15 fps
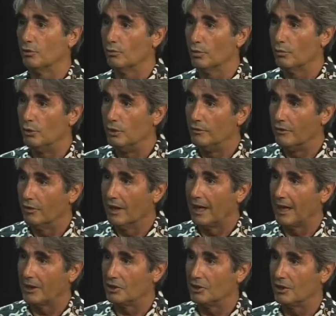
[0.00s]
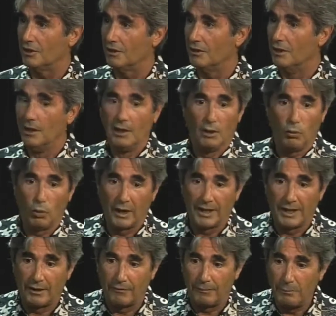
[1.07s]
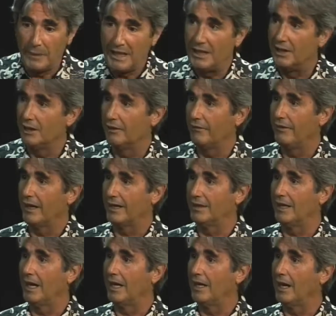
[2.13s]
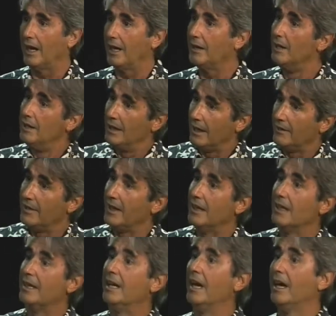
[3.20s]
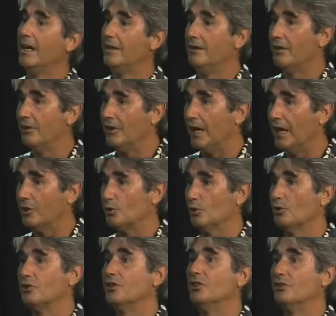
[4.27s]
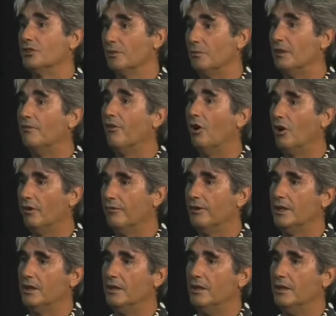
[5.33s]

removal action, what immediate effect that had, and then again a natural system evolving.